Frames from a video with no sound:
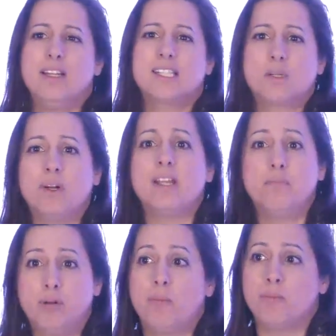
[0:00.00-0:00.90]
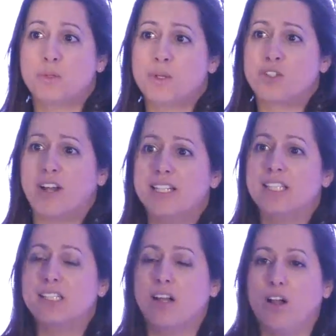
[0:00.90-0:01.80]
So what are the problems we're trying
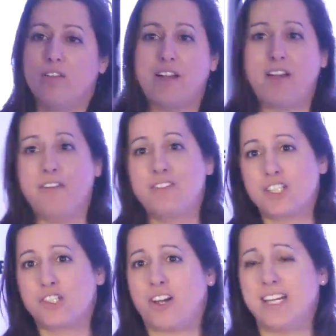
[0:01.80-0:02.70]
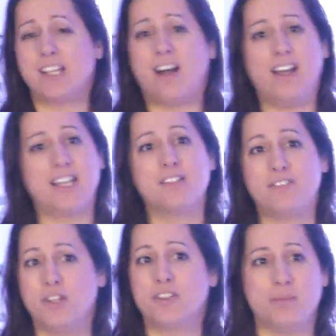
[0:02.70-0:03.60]
to solve? I've just tried to highlight
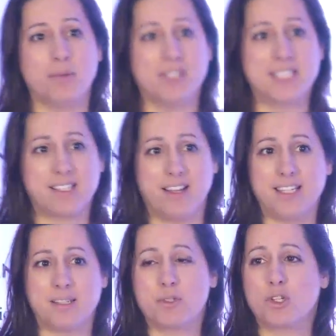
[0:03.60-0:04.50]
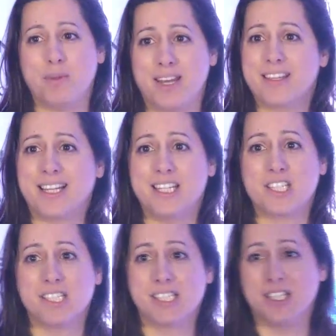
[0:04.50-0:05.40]
a few of them on this slide. I'm sure many of the
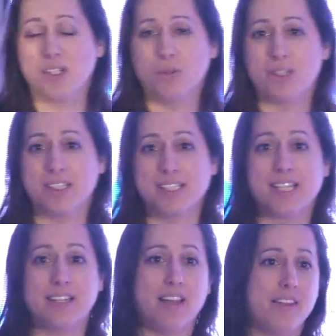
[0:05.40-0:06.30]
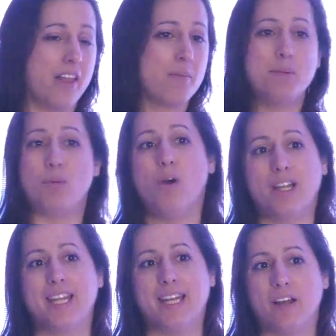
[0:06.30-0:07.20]
clinicians in the audience and other people
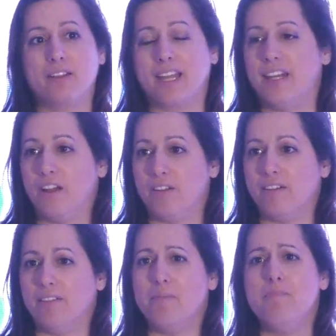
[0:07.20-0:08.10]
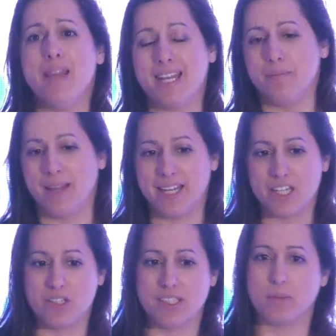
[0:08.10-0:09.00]
working in healthcare know there are many, many
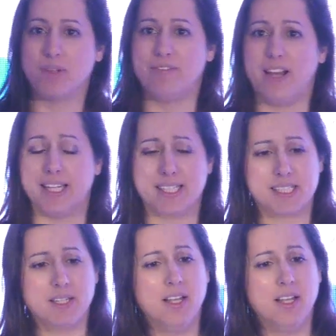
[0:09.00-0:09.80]
issues that we face.